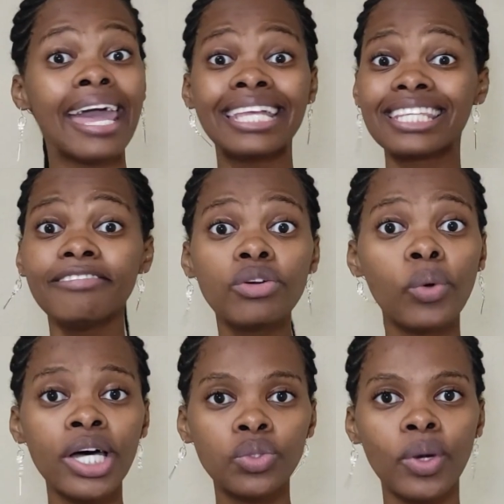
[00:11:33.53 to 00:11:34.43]
it's even
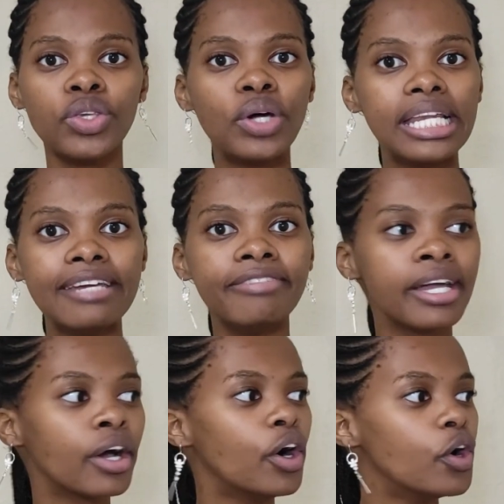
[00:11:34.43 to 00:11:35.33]
worse when you're
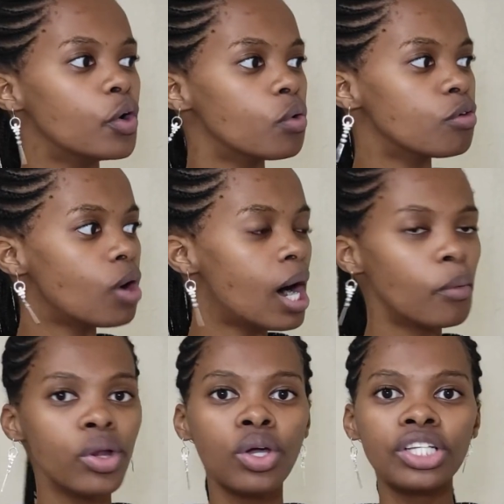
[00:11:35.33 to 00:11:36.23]
leaving,
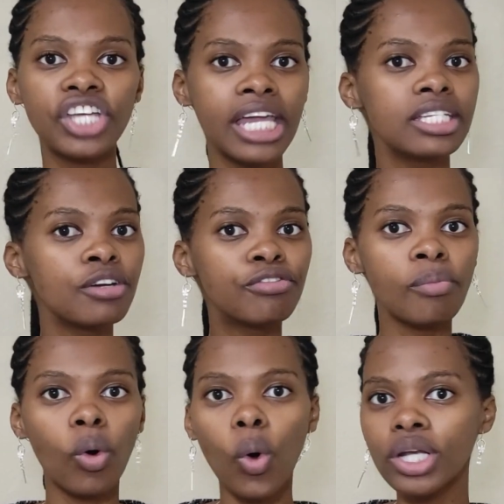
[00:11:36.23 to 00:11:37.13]
when you're changing
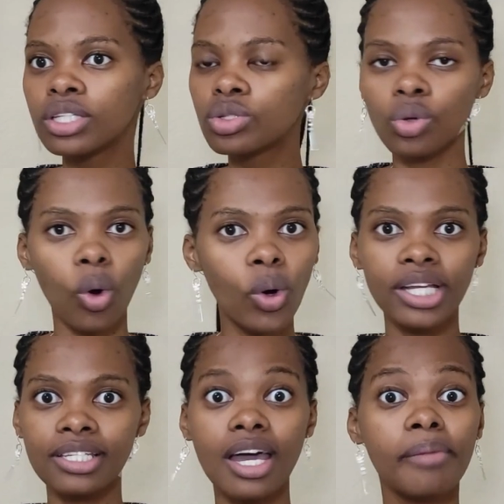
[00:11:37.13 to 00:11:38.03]
from audit to
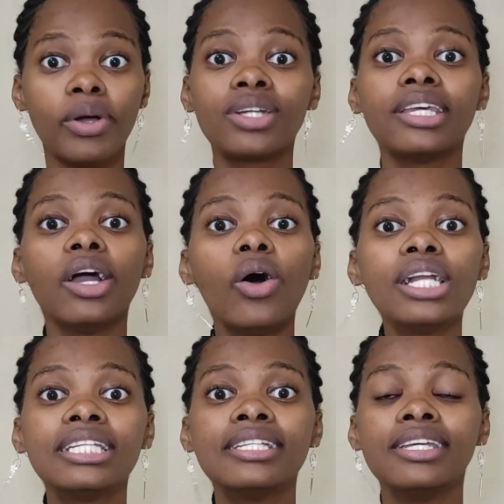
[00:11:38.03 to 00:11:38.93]
audit. Because
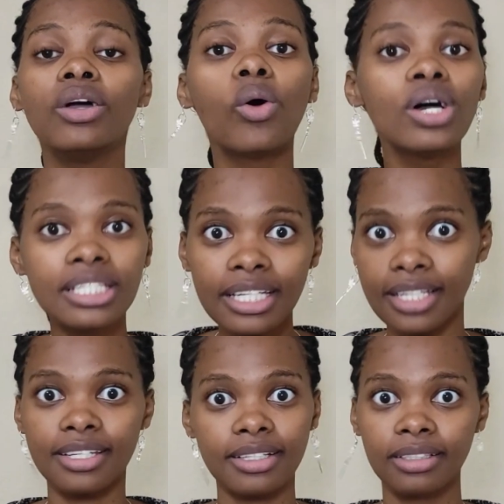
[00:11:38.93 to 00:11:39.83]

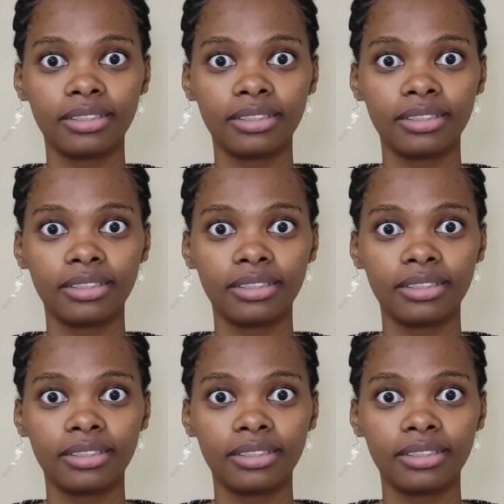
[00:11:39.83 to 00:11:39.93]
audit.